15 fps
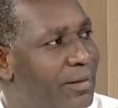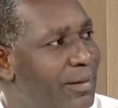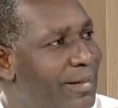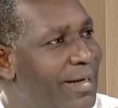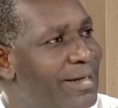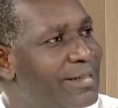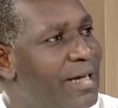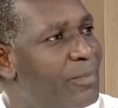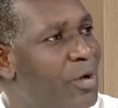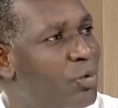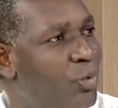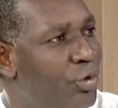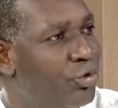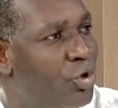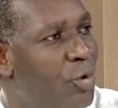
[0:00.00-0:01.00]
NYSA make
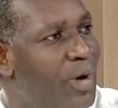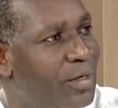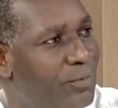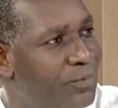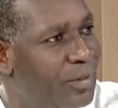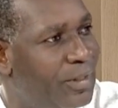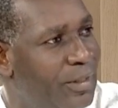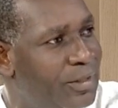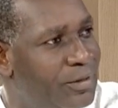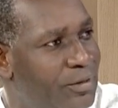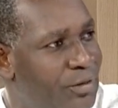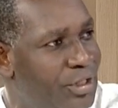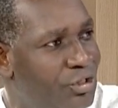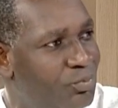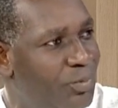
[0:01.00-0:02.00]
withdrawals from
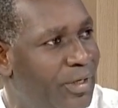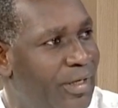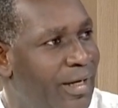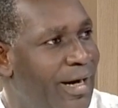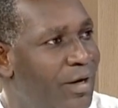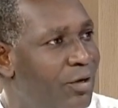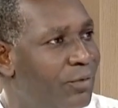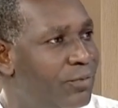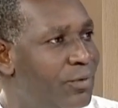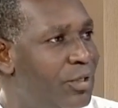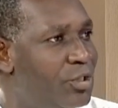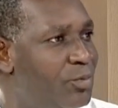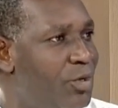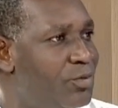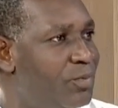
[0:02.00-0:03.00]
this money ahead of
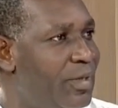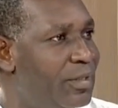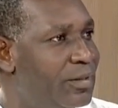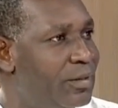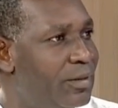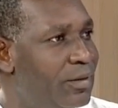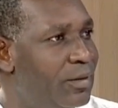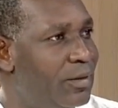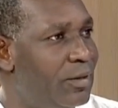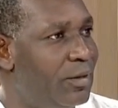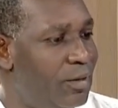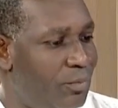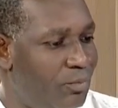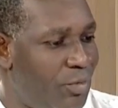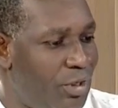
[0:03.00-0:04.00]
disbursement.
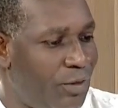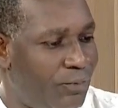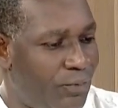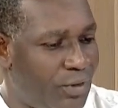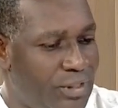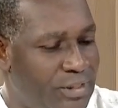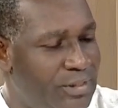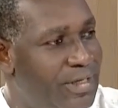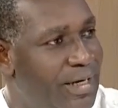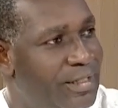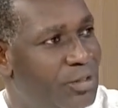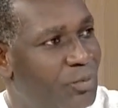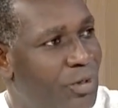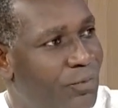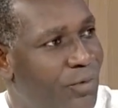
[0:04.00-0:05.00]
Money for these charges,
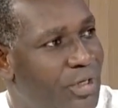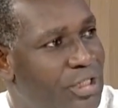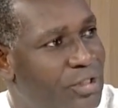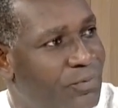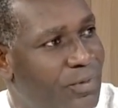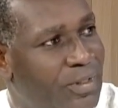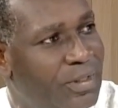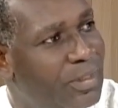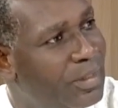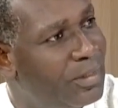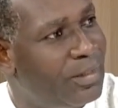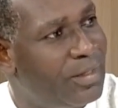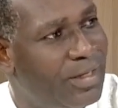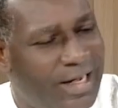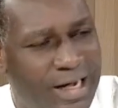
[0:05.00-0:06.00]
money for this fee,
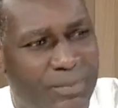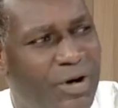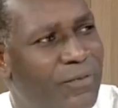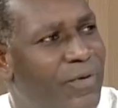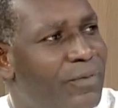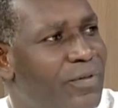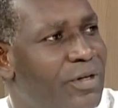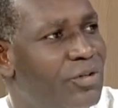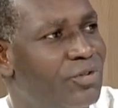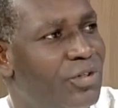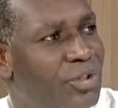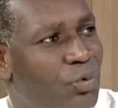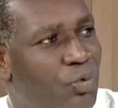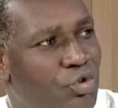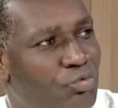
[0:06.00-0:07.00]
about 5,000
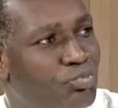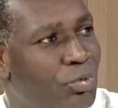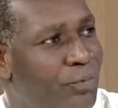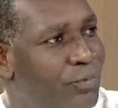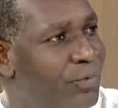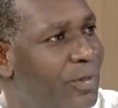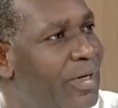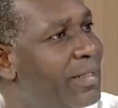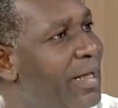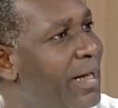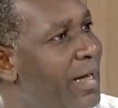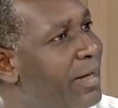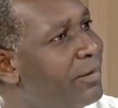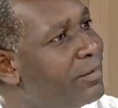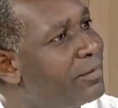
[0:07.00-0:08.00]
something was moved from that
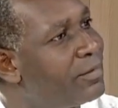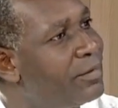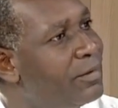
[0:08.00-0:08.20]
account.